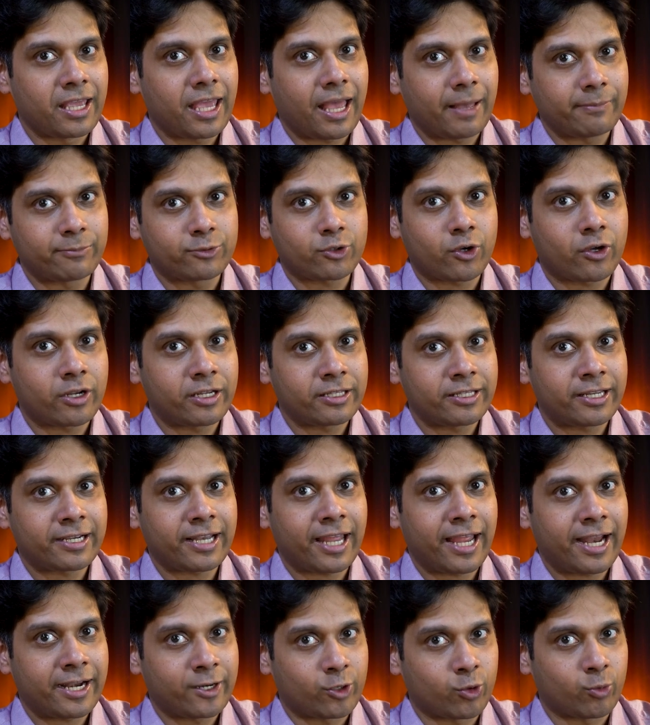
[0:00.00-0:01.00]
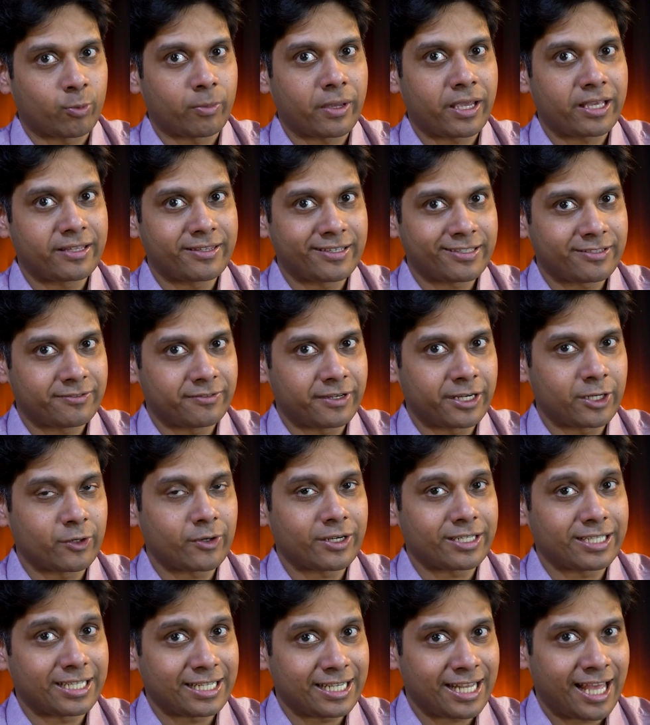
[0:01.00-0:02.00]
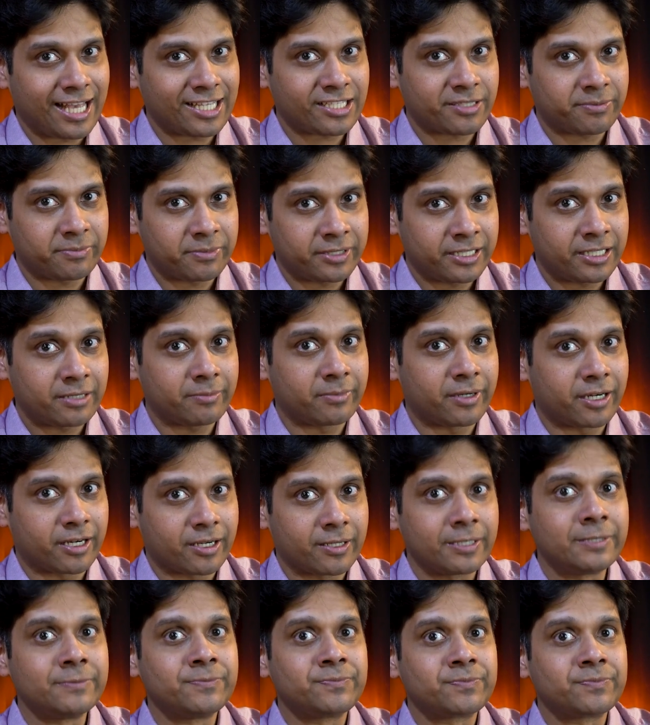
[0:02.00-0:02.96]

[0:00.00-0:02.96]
I'm sorry that I had to make this video at the last minute, but